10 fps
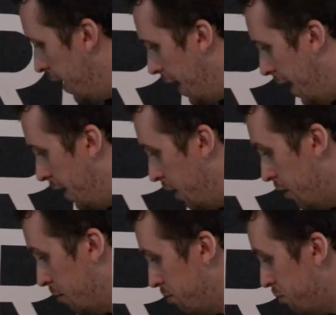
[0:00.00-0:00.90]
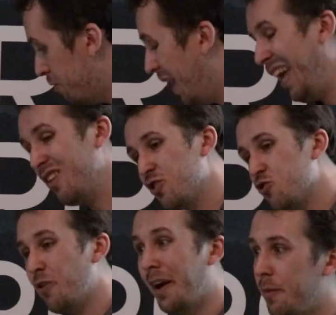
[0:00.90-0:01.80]
a uh, tail
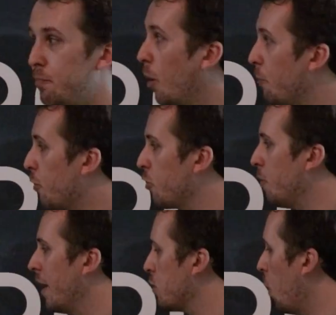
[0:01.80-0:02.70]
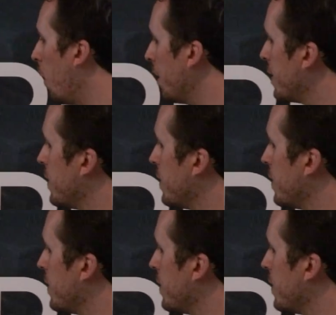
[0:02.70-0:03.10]
strike bumper, you might call